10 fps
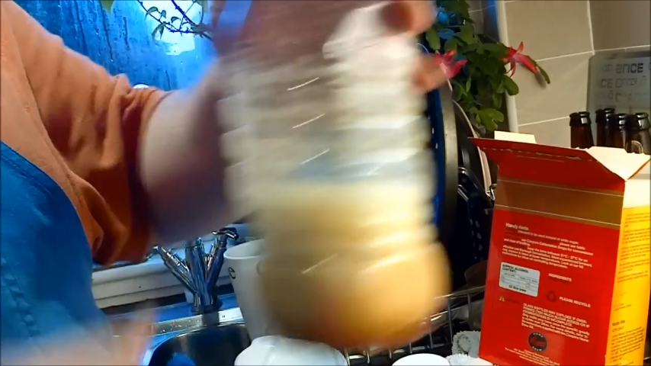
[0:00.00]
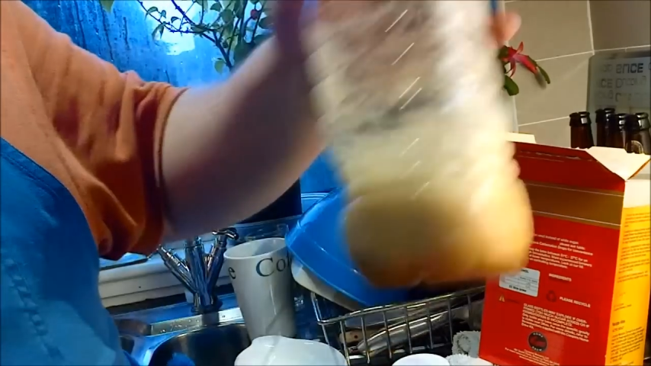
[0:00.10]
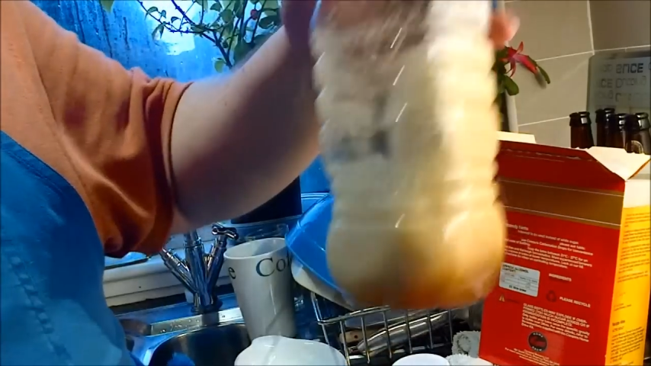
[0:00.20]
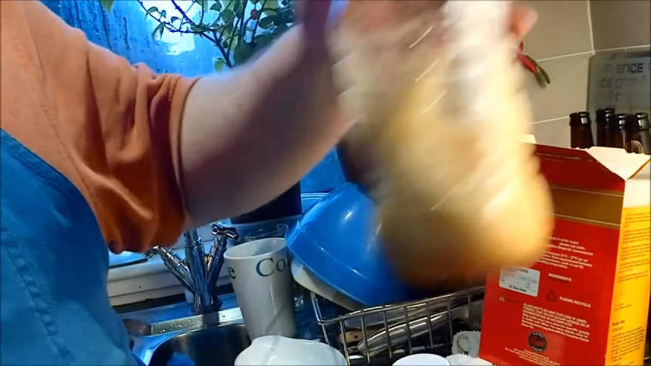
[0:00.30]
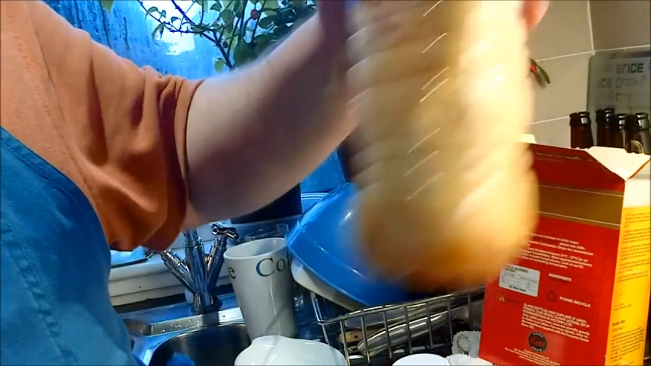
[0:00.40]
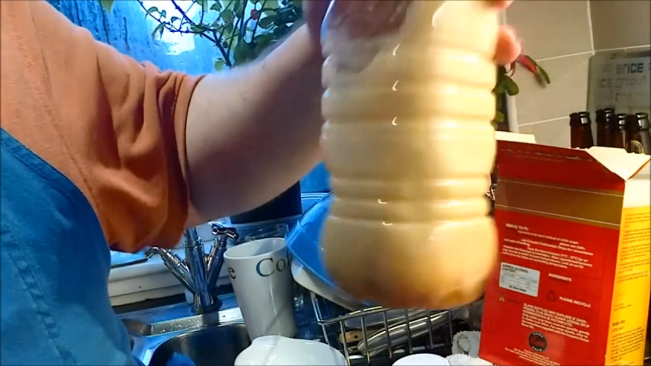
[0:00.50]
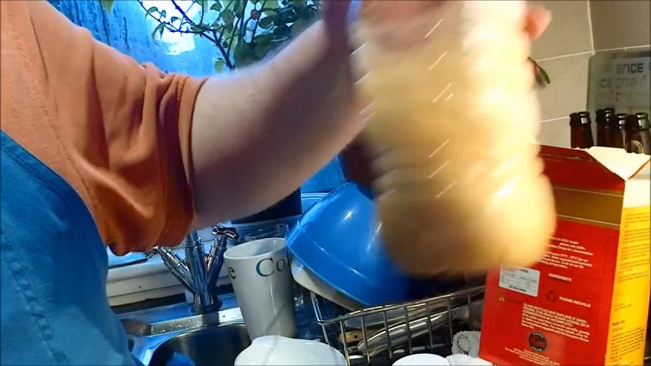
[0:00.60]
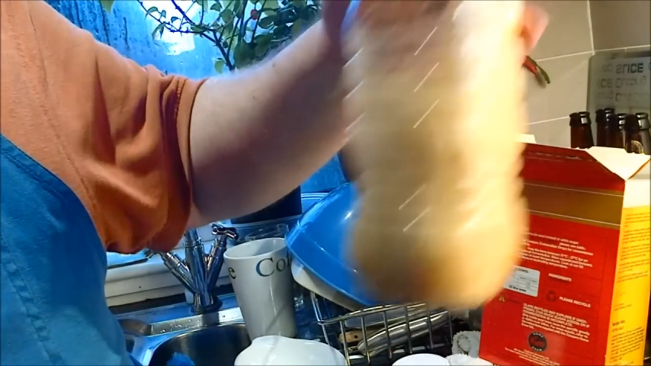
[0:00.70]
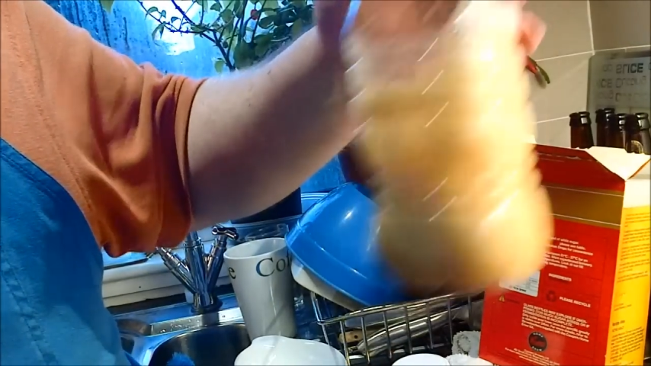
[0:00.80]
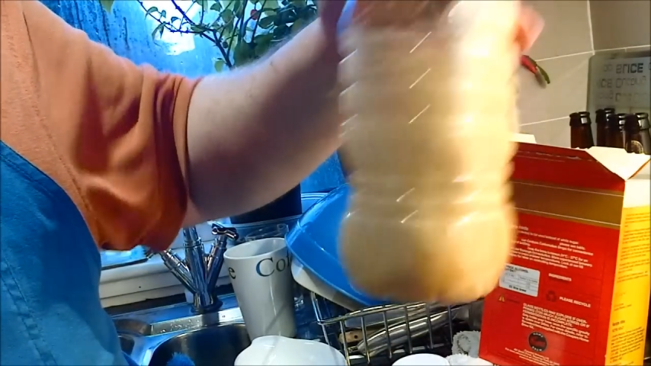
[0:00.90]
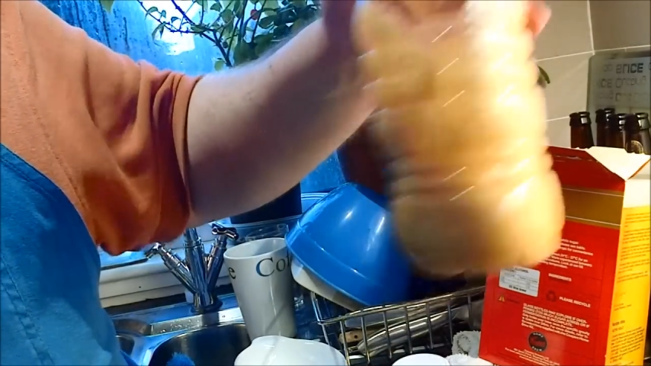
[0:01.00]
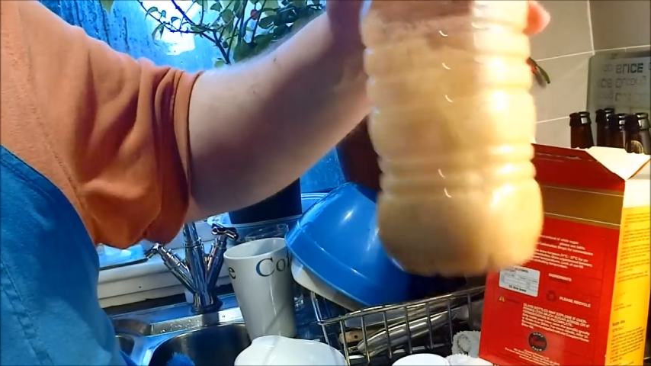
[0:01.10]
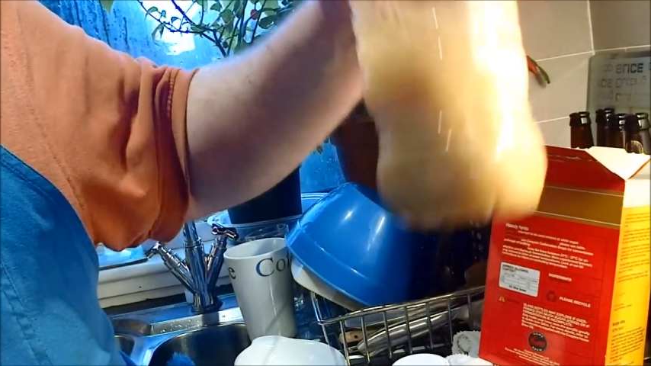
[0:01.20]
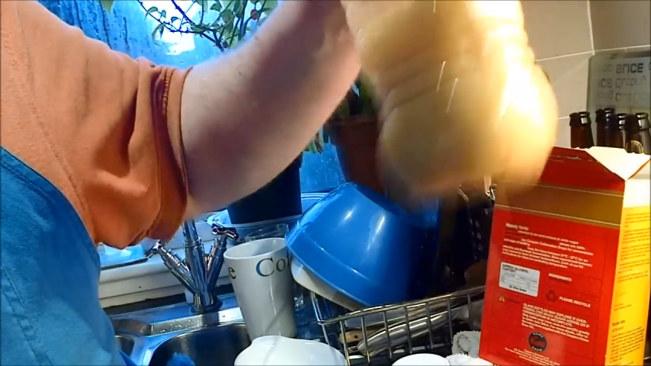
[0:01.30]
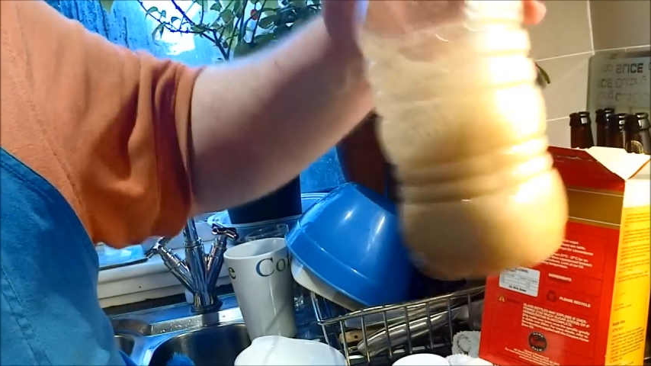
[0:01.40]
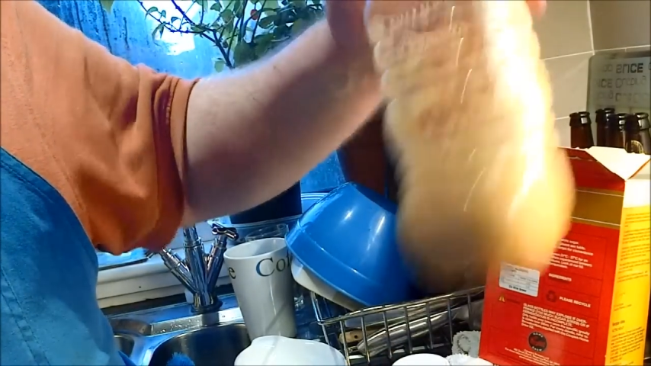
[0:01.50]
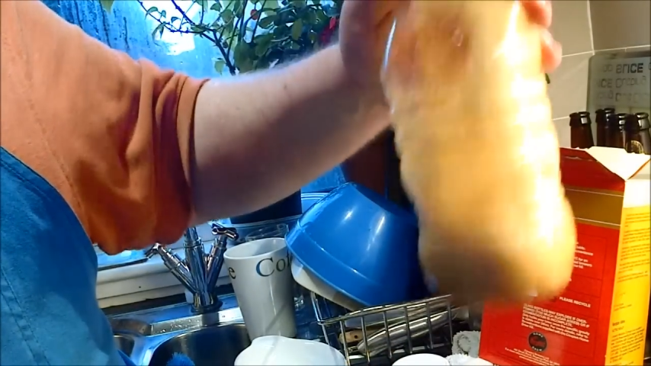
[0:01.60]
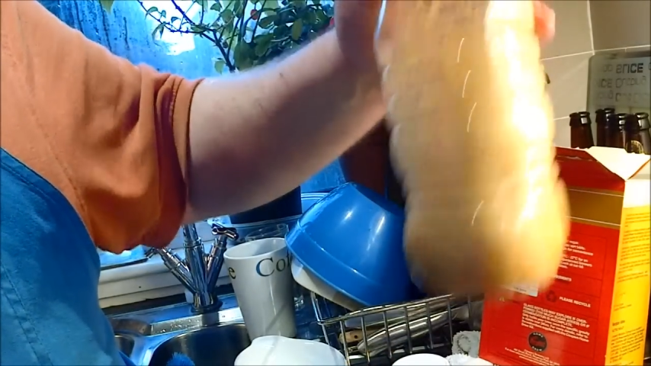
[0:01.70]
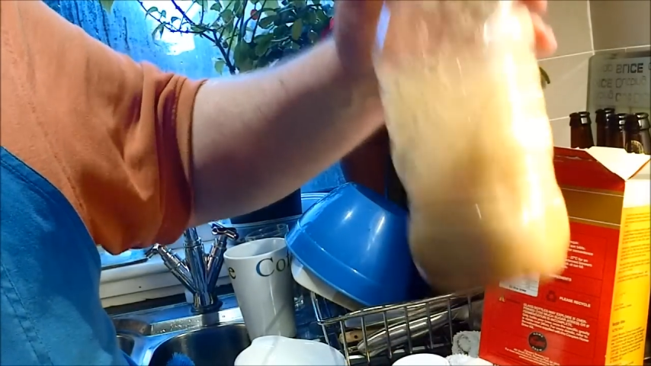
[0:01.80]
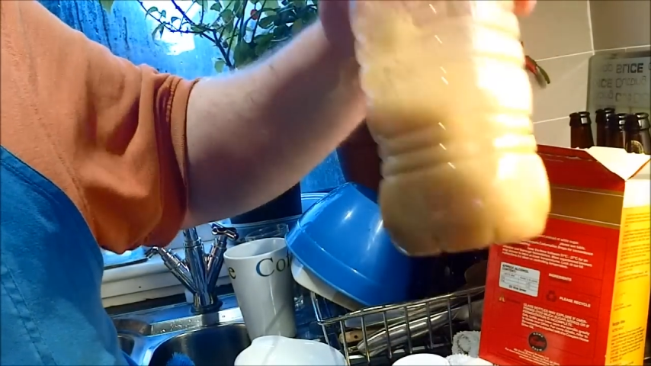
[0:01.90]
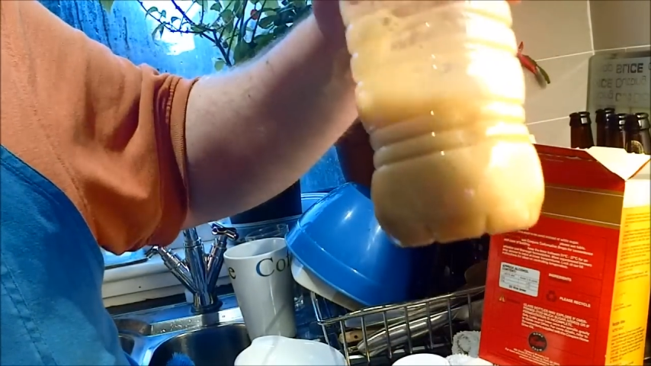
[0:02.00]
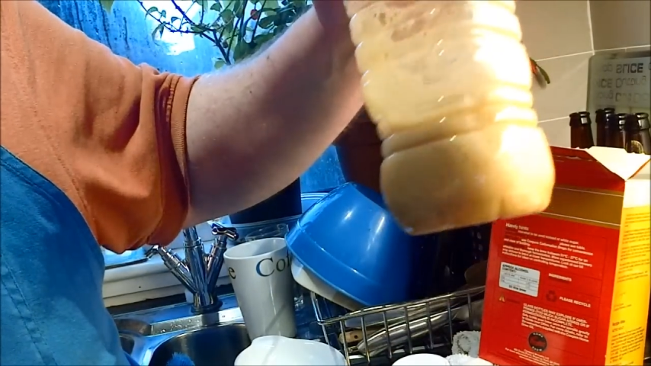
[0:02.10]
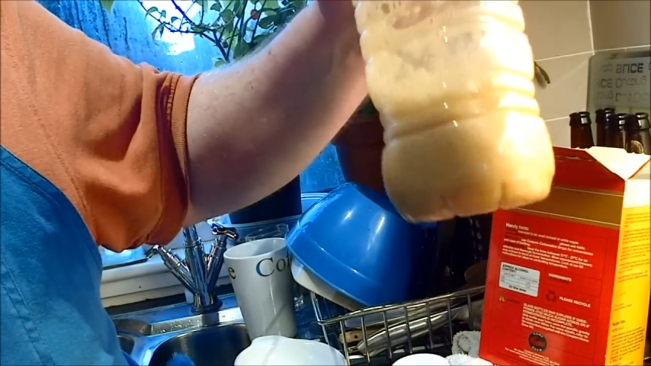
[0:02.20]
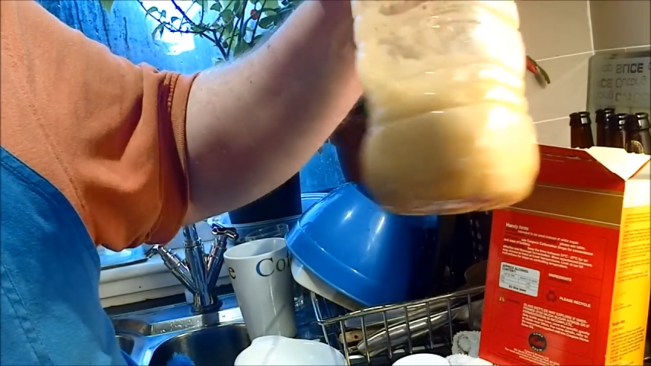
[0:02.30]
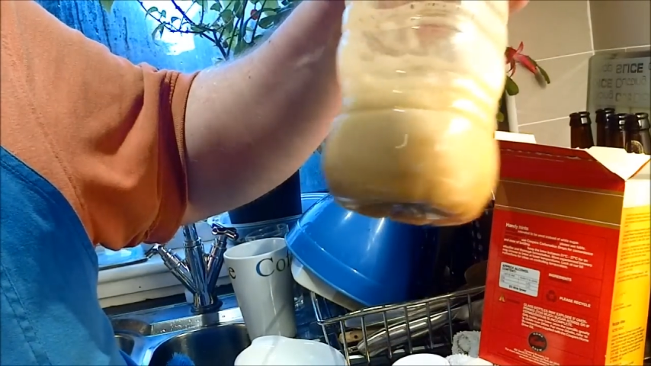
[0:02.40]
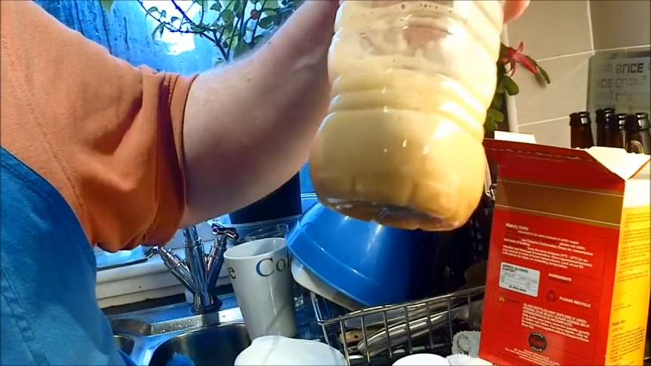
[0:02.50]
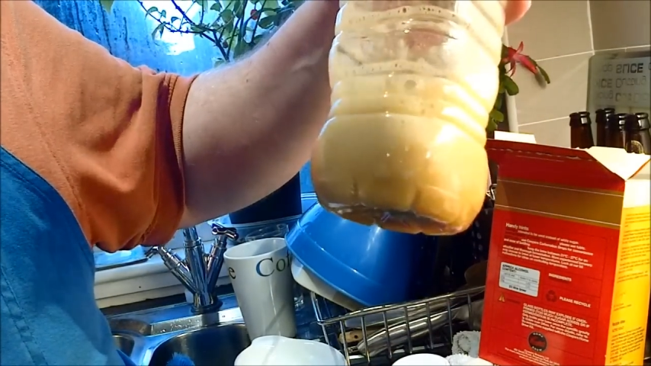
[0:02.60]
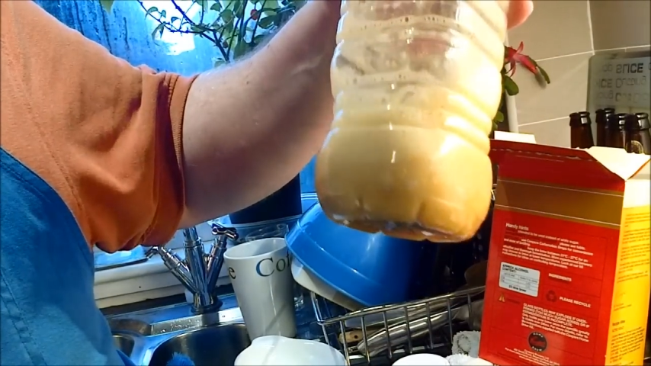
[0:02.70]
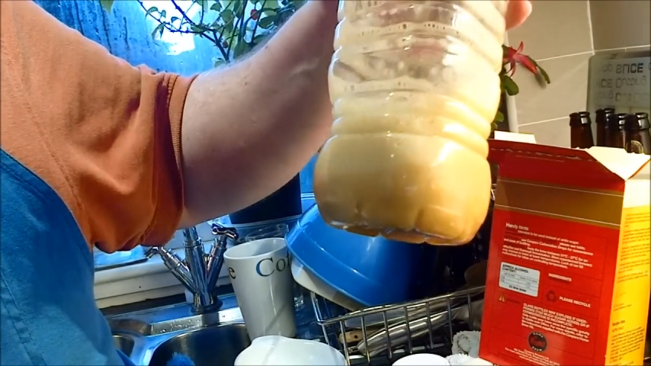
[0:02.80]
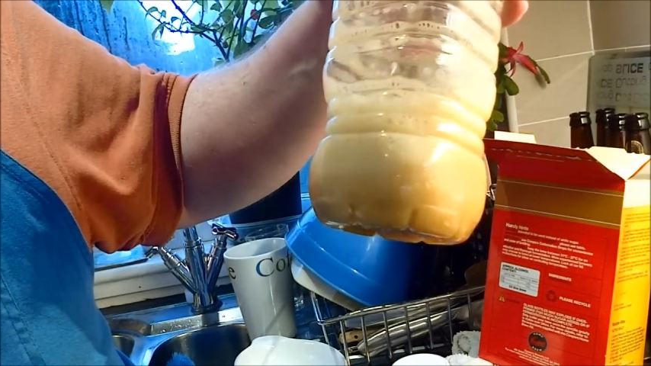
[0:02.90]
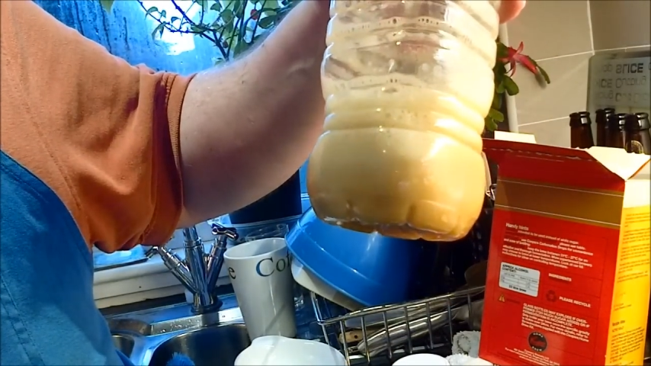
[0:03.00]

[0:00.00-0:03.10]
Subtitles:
No face is visible, so there are no lips to read.